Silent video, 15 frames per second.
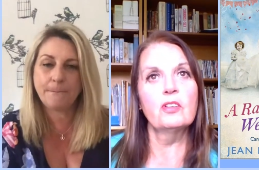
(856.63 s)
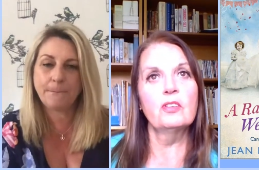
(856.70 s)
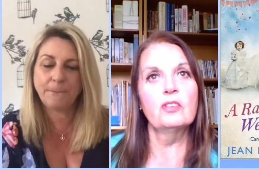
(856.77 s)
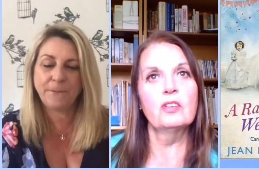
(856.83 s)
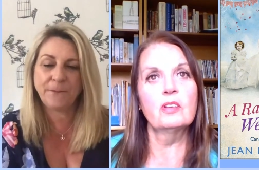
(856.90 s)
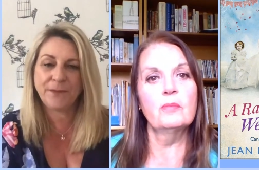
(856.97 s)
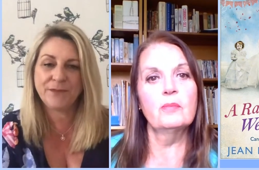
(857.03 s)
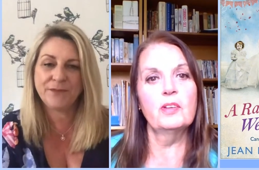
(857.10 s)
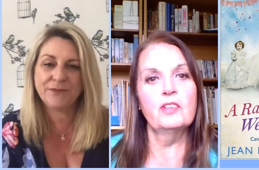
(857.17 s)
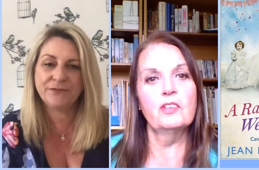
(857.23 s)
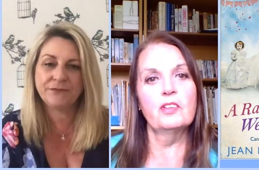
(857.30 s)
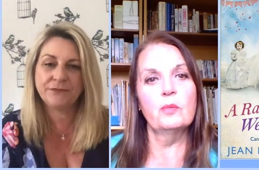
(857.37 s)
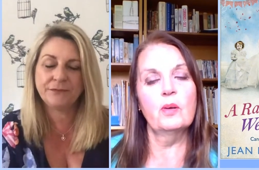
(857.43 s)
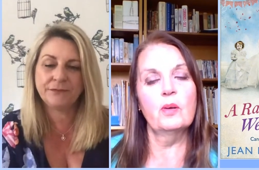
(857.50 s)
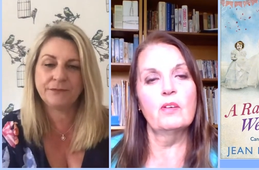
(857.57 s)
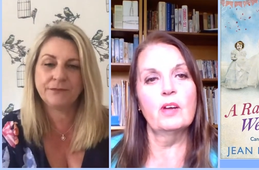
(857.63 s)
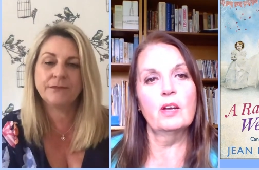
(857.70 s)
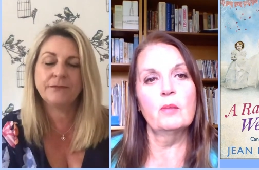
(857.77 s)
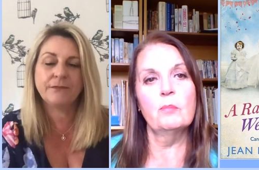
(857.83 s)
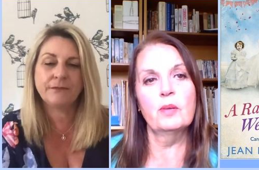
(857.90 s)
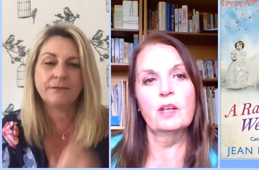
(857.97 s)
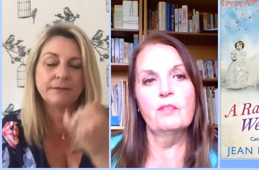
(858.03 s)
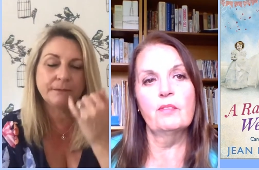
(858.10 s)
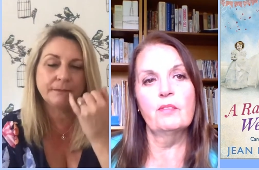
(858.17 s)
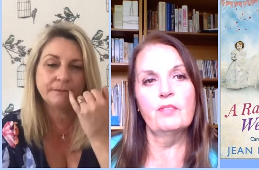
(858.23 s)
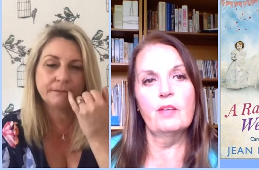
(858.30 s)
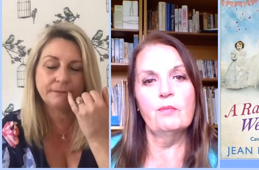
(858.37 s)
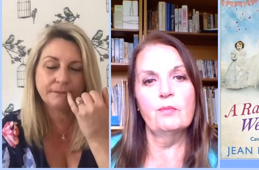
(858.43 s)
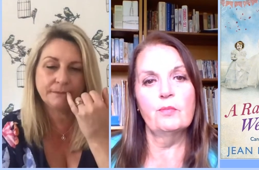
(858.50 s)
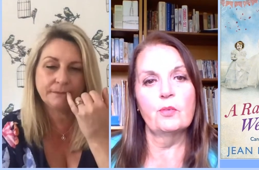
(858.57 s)
Speaker 1: on the committee as well. I can give
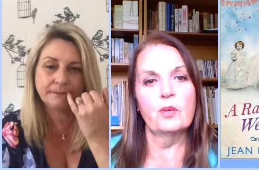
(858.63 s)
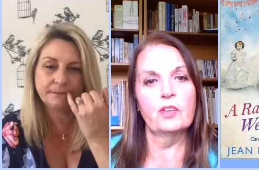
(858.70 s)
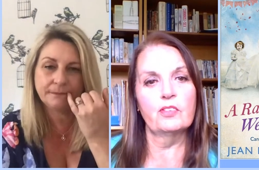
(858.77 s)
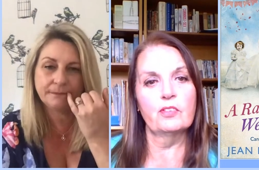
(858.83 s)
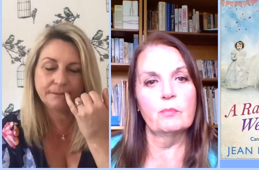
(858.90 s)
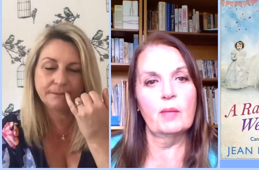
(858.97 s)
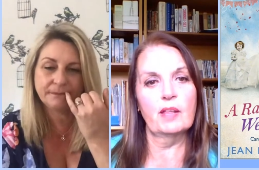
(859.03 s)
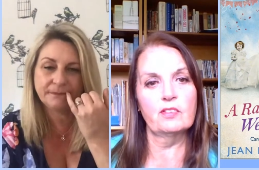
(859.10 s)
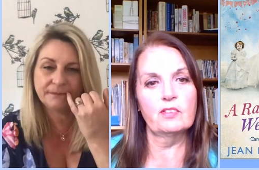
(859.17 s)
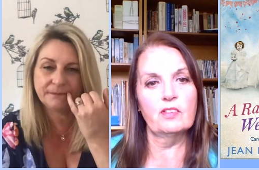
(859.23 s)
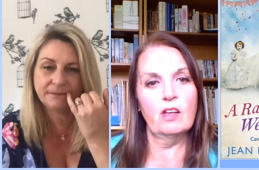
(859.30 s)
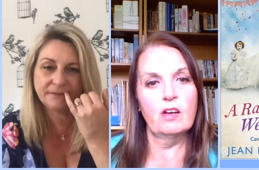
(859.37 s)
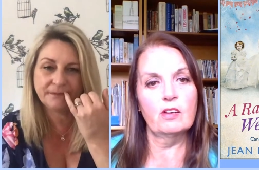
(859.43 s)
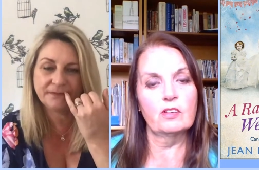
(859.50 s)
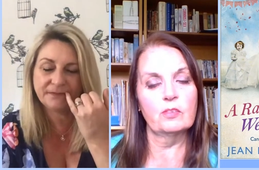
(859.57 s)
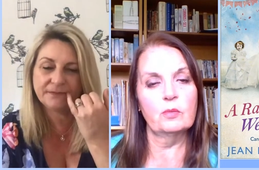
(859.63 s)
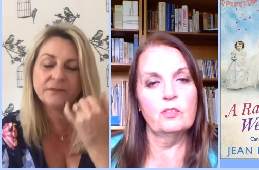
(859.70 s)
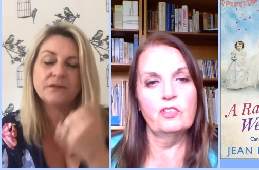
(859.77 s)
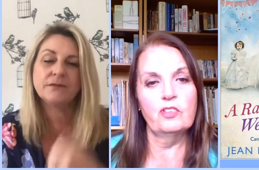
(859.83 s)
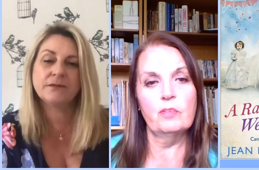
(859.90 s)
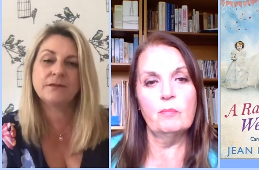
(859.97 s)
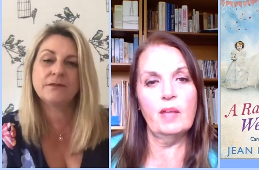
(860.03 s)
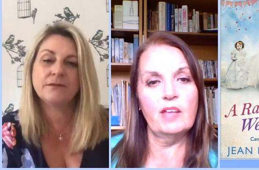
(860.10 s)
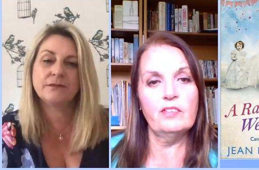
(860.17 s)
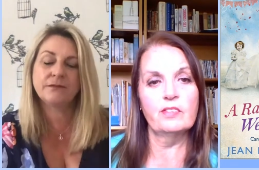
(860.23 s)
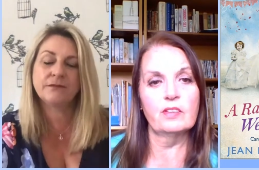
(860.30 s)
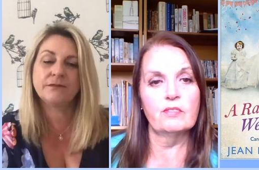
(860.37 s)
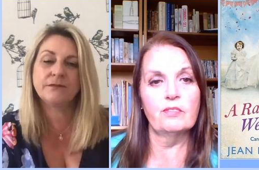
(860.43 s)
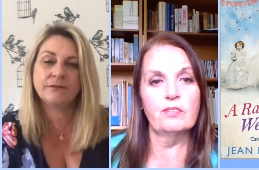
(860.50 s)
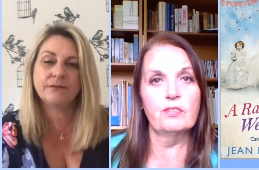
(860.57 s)
their voice about sagas, which is a
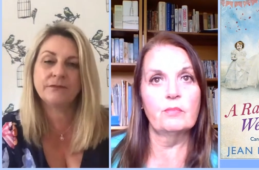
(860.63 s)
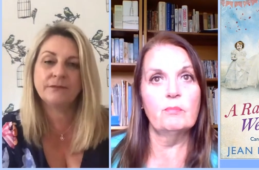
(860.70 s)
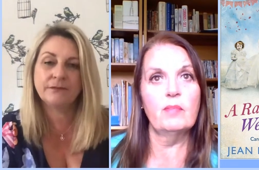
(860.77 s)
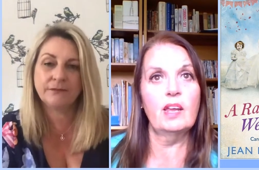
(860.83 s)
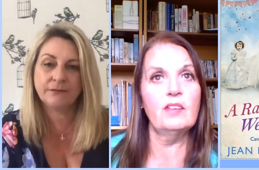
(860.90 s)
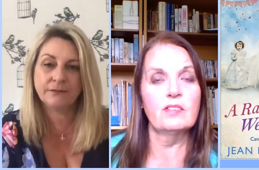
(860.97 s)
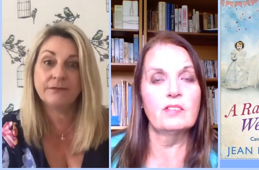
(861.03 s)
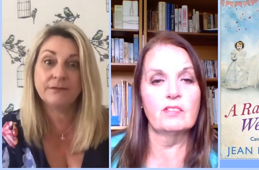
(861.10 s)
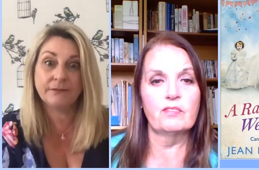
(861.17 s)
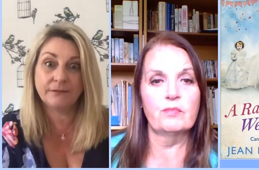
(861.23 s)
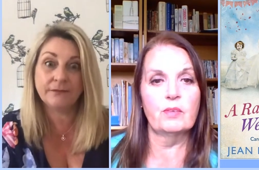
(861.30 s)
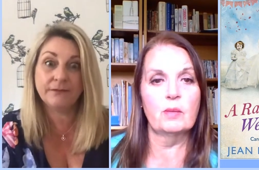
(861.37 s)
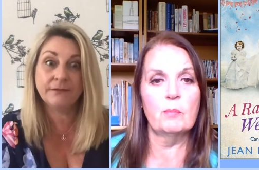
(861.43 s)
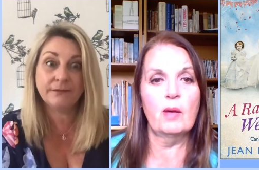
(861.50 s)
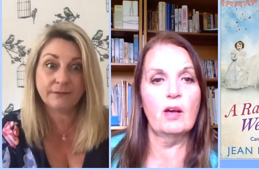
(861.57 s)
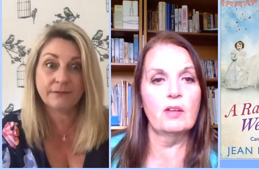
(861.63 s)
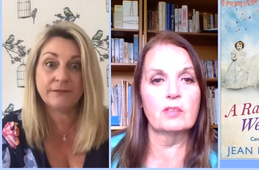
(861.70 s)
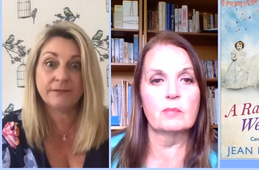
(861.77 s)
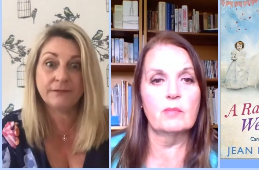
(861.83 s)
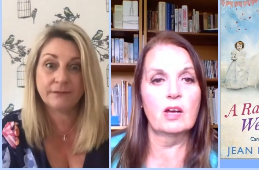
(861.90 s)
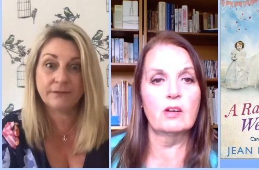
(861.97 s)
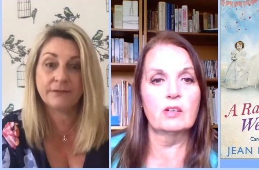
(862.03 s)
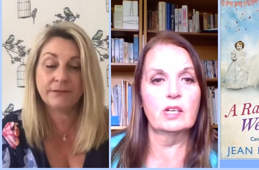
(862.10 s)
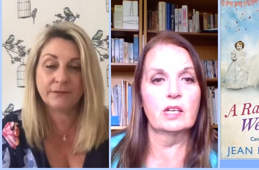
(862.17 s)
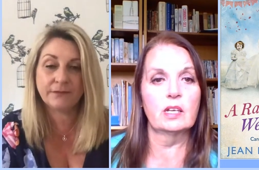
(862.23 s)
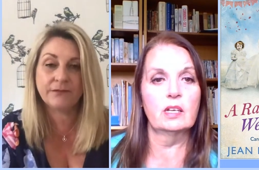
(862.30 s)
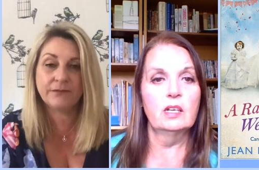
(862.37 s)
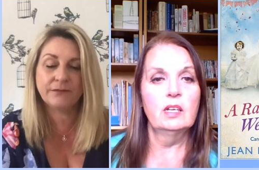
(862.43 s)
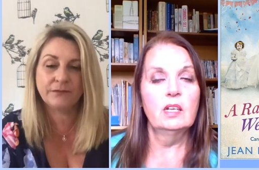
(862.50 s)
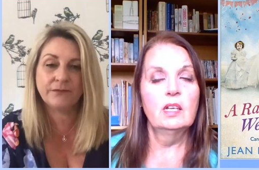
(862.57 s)
massive, massive mm. part mm. market.